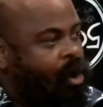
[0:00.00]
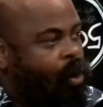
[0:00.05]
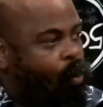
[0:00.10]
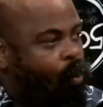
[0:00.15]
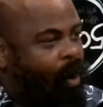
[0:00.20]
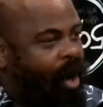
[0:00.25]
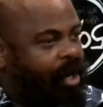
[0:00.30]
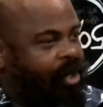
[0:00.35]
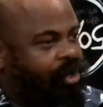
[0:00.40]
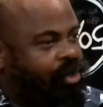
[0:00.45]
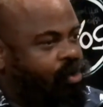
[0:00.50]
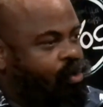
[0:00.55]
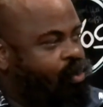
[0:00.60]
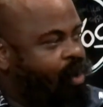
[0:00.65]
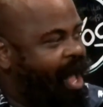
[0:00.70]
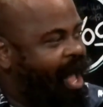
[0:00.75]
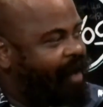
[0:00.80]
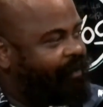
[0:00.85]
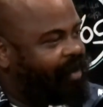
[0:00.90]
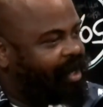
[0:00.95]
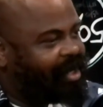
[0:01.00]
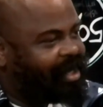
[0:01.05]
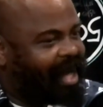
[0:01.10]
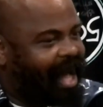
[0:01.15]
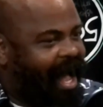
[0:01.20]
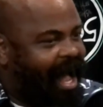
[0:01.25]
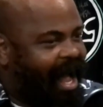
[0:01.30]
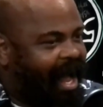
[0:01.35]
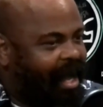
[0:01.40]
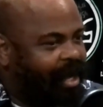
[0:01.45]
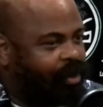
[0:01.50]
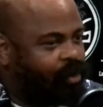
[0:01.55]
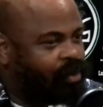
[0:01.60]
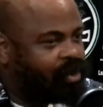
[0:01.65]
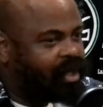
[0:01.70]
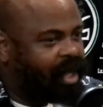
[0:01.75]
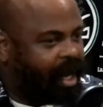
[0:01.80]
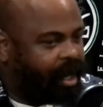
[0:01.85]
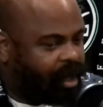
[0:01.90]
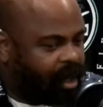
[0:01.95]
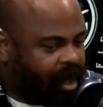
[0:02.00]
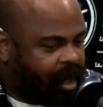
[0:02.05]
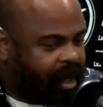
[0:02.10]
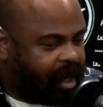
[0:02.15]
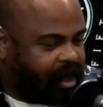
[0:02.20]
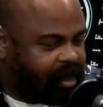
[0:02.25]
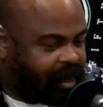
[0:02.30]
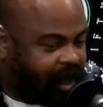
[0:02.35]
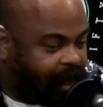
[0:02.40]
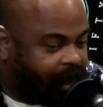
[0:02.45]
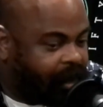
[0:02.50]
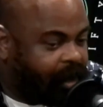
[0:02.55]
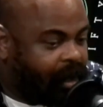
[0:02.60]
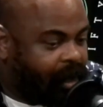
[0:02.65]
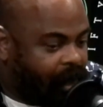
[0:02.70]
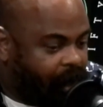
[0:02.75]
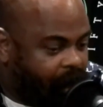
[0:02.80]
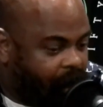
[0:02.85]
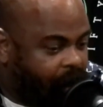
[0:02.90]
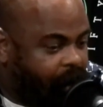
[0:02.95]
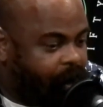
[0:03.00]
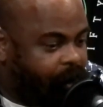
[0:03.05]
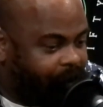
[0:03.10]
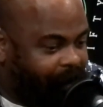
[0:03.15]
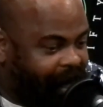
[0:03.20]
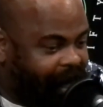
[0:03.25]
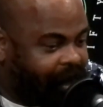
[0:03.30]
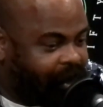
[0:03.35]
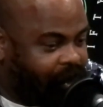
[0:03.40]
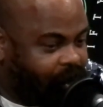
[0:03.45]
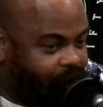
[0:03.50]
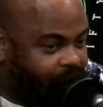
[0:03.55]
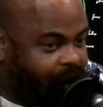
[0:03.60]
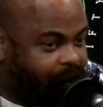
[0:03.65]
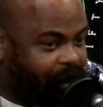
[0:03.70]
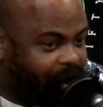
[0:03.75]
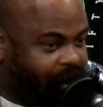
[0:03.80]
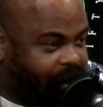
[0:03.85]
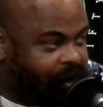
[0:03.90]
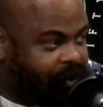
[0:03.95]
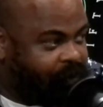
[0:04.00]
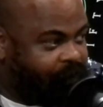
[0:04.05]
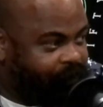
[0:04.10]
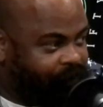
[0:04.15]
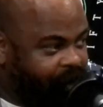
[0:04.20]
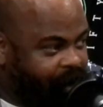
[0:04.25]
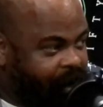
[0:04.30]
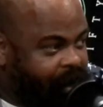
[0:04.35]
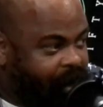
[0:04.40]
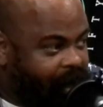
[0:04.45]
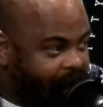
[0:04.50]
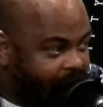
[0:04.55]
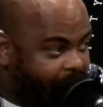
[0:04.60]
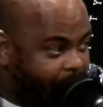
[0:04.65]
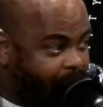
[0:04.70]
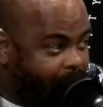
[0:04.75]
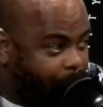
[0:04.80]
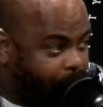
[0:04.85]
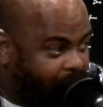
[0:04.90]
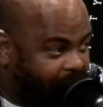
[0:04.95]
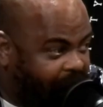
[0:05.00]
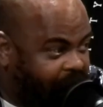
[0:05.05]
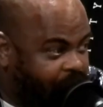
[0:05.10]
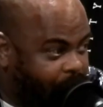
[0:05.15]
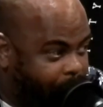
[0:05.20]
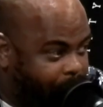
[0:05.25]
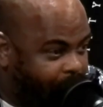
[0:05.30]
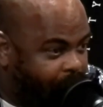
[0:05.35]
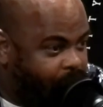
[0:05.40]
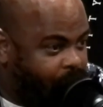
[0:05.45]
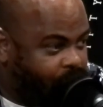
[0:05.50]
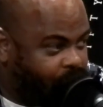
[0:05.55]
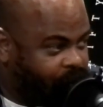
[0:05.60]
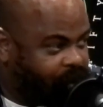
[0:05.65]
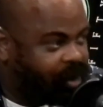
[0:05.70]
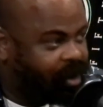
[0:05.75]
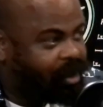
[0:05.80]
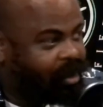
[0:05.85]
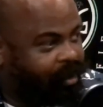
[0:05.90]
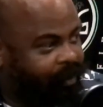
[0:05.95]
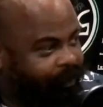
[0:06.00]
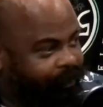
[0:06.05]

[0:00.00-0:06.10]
When you have a guy he's like, oh man, you know what I'm going to do? I'm going to break your bones.